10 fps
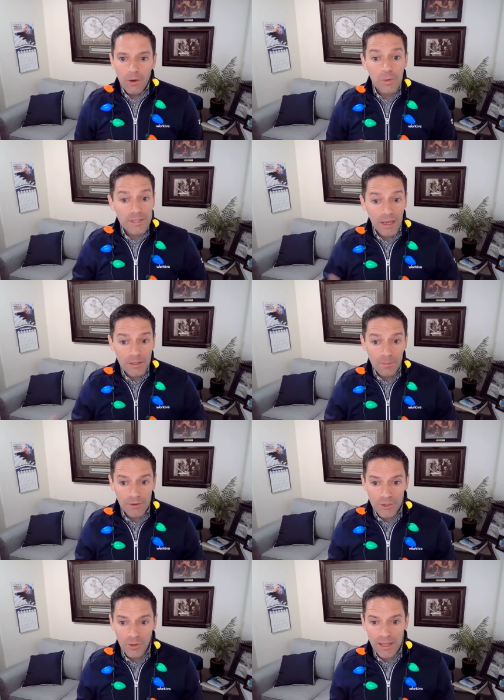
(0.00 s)
we talked
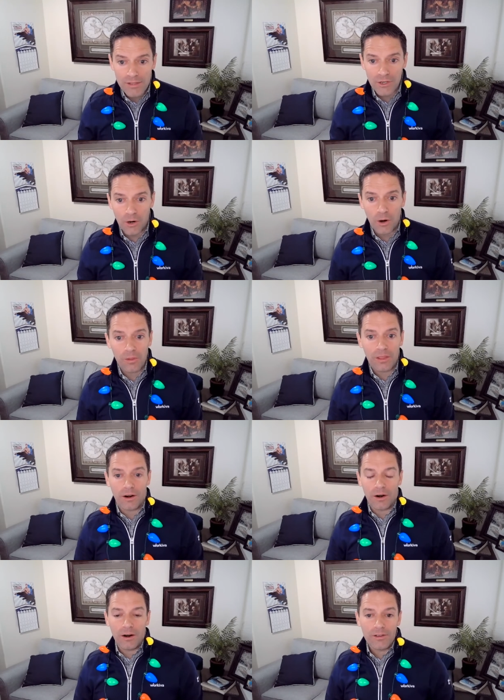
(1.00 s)
about trends
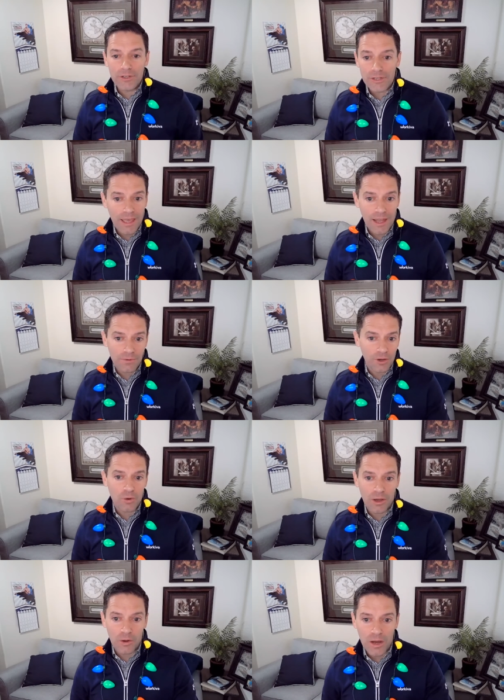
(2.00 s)
earlier. Just kind of a
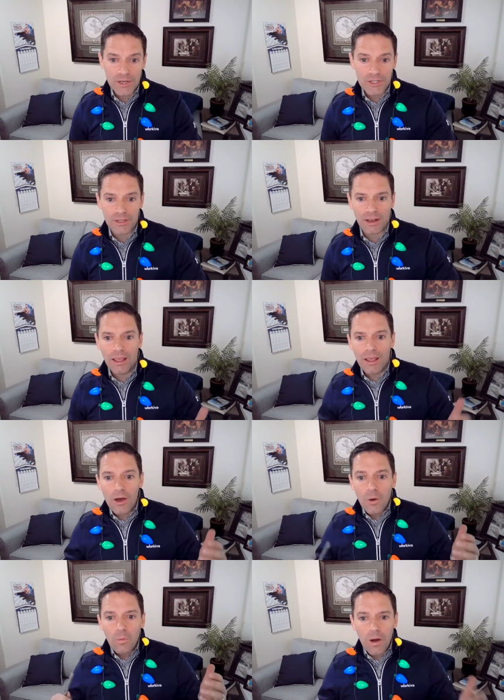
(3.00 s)
quick question:
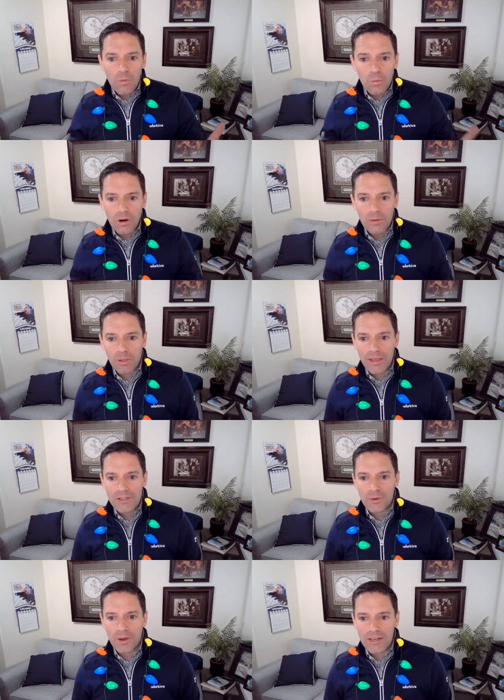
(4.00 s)
What workplace
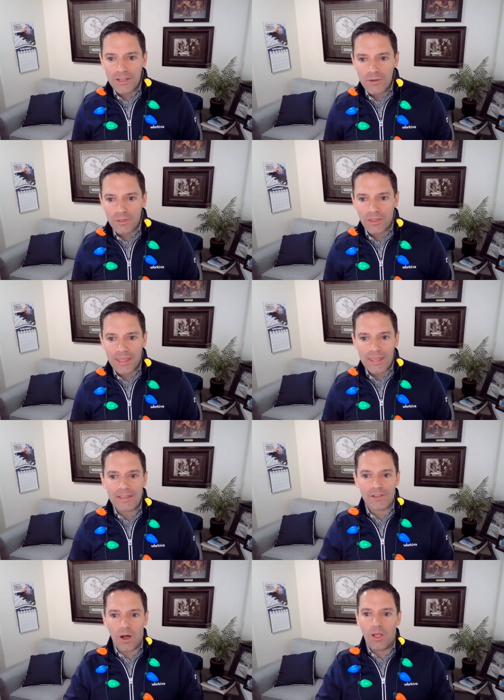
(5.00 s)
trend do you think
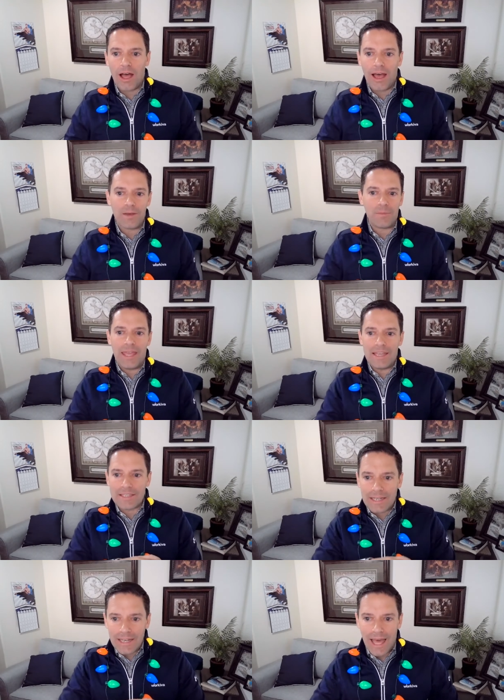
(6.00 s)
is all hype and is
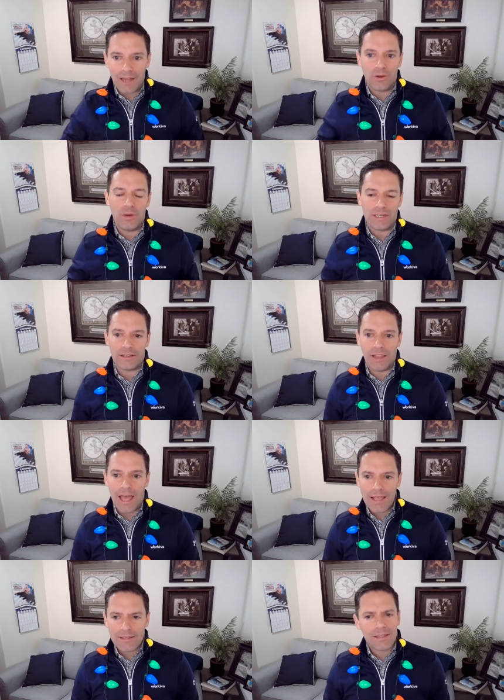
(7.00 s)
not going to
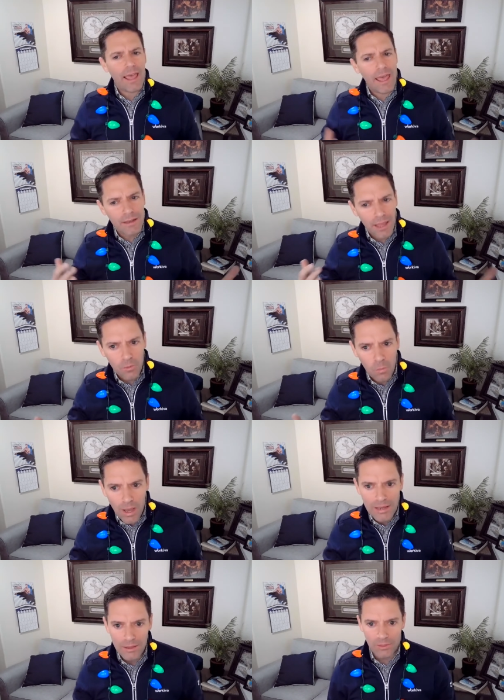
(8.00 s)
last, and and
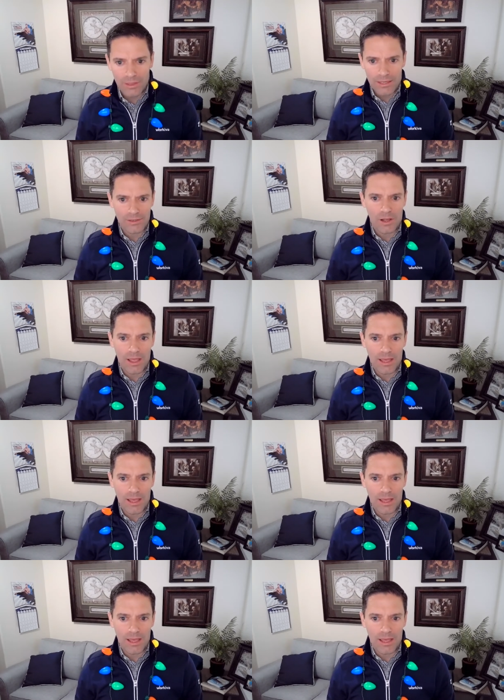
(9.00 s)
why do you think it's all